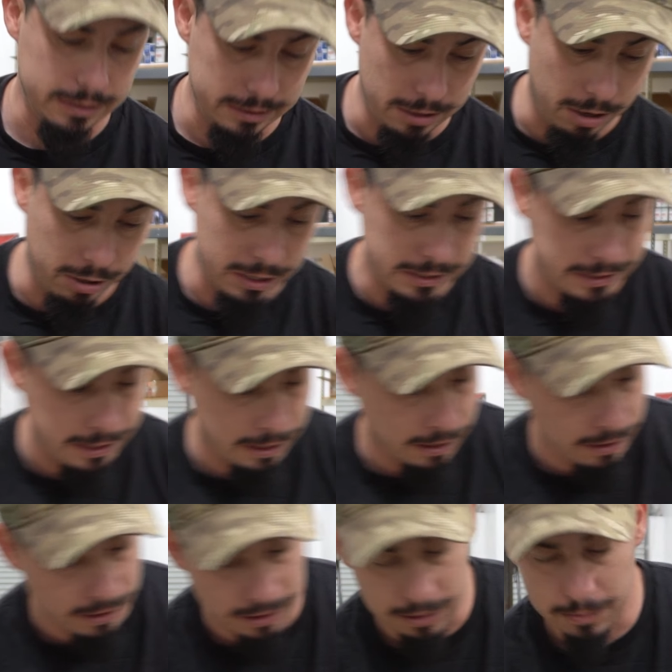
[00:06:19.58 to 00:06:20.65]
Donnie's
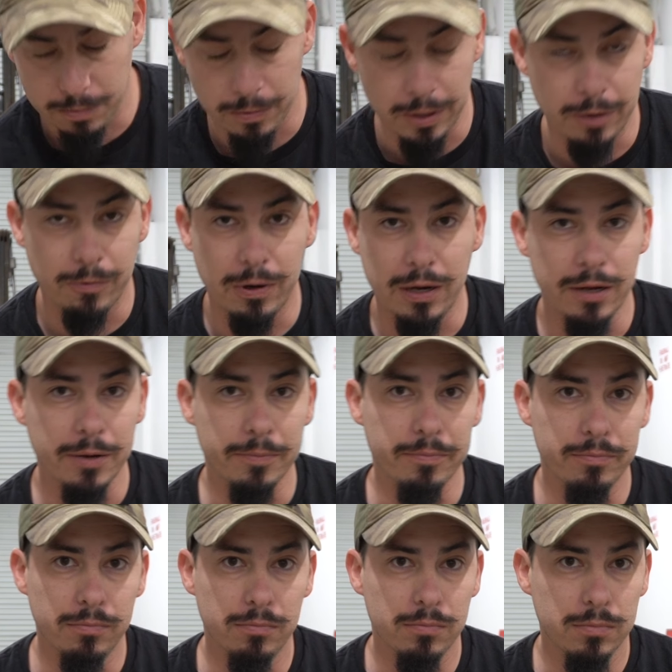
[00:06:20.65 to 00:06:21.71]
gun and we don't want him
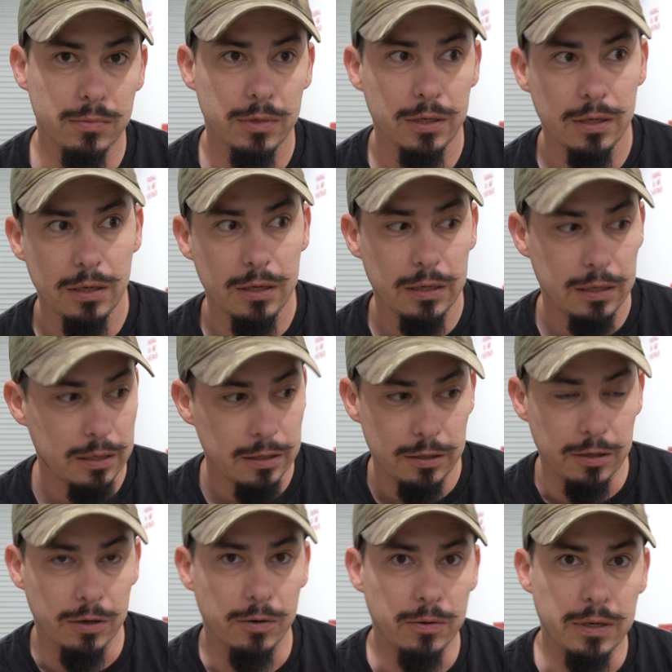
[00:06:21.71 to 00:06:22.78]

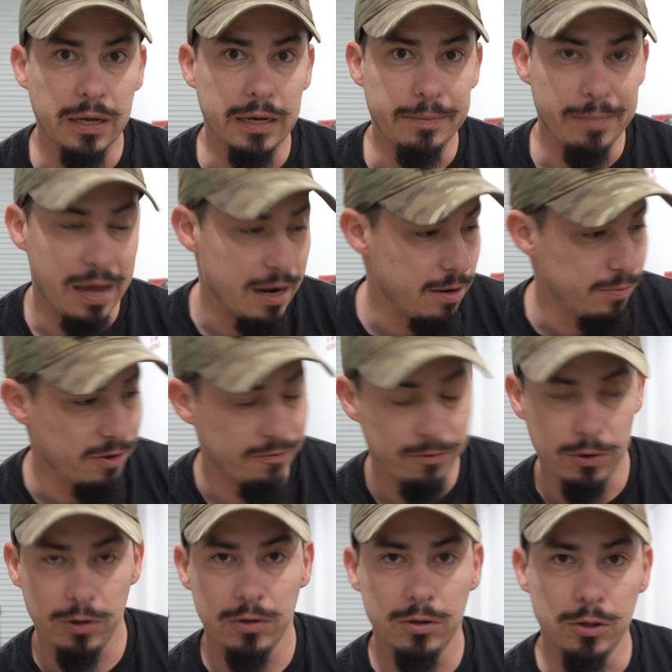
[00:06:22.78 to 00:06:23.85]
getting mad at me
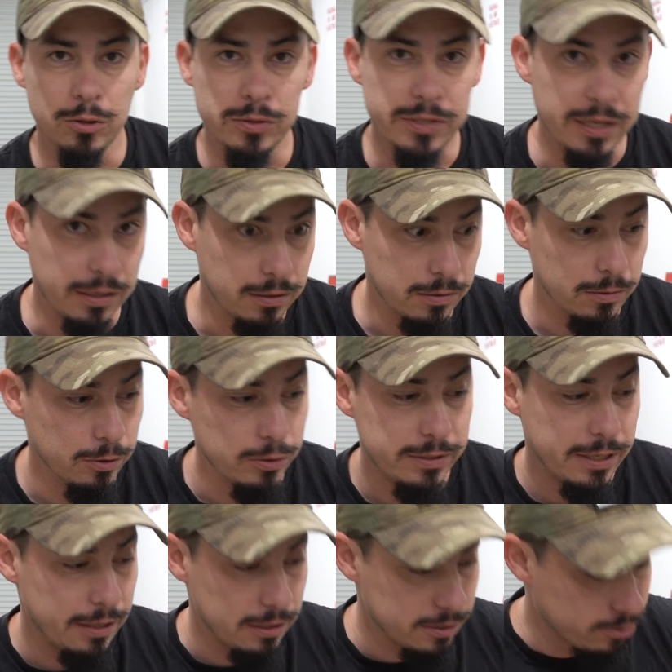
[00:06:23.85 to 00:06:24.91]
for
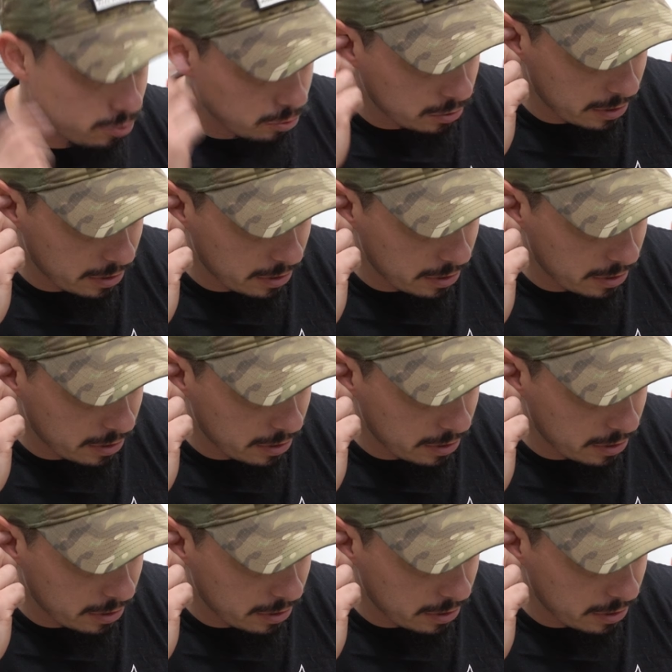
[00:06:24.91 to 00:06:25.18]
loosening screws